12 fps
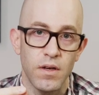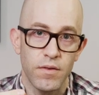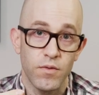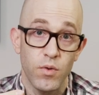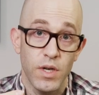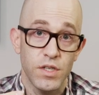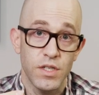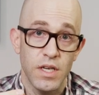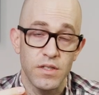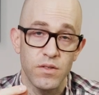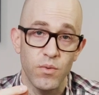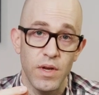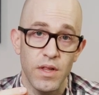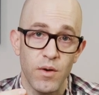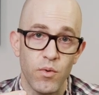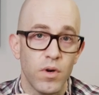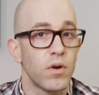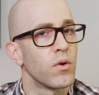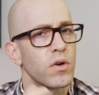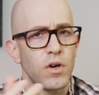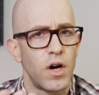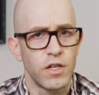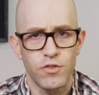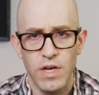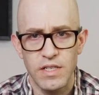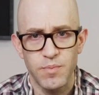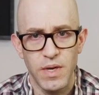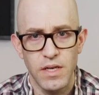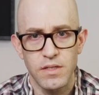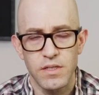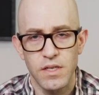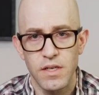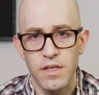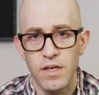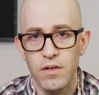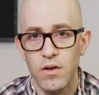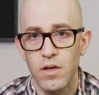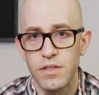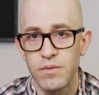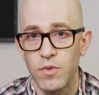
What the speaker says: of quick shades, the way they work, or contrast paints, Citadel calls them